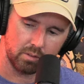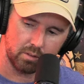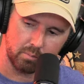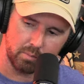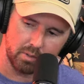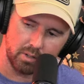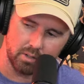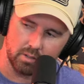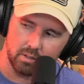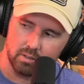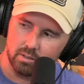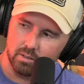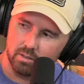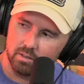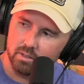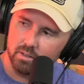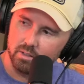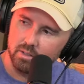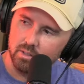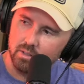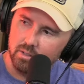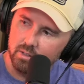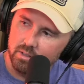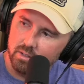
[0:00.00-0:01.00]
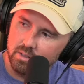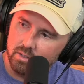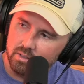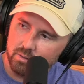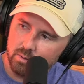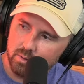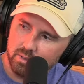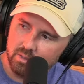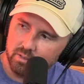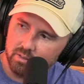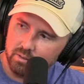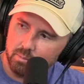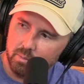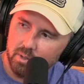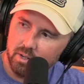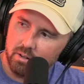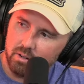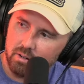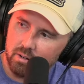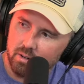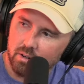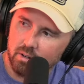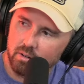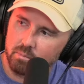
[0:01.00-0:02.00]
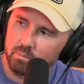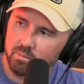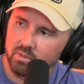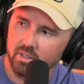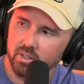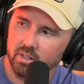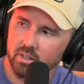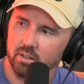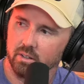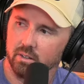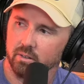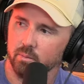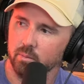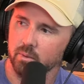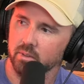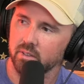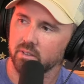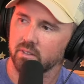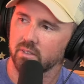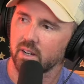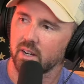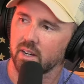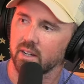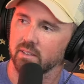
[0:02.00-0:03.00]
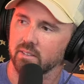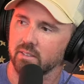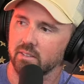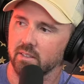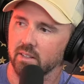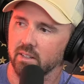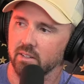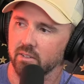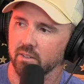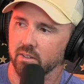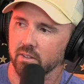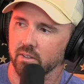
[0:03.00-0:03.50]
a little bit of, twist a little bit of arms here. Outside the box teacher.